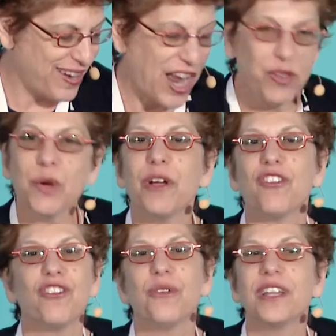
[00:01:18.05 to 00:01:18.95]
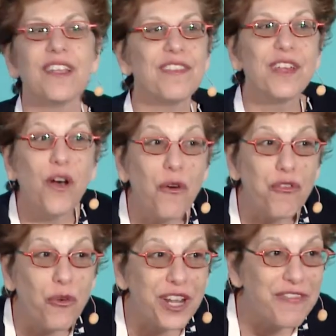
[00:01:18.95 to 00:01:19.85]
and I only wish you could listen to the whole
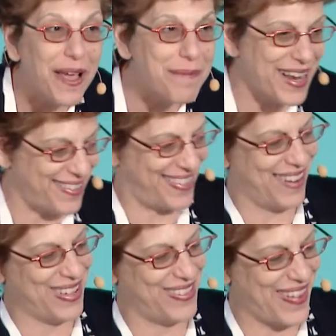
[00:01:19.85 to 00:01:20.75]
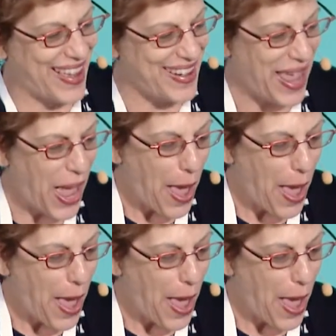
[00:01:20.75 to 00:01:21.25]
45 minutes that we spent.